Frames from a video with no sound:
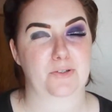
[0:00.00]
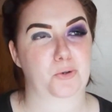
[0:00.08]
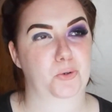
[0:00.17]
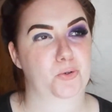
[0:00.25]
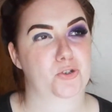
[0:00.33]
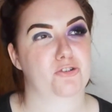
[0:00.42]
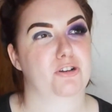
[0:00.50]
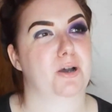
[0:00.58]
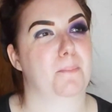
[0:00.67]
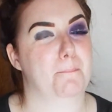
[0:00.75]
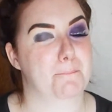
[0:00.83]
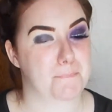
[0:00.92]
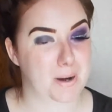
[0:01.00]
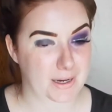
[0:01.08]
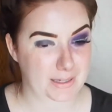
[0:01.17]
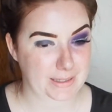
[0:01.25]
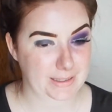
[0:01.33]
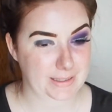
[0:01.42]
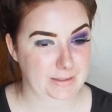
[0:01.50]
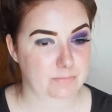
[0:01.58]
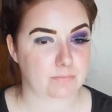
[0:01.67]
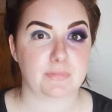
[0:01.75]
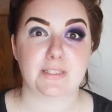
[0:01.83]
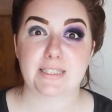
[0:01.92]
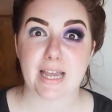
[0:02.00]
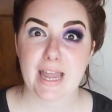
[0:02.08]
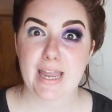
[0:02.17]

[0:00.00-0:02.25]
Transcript: Ultra Bright. See?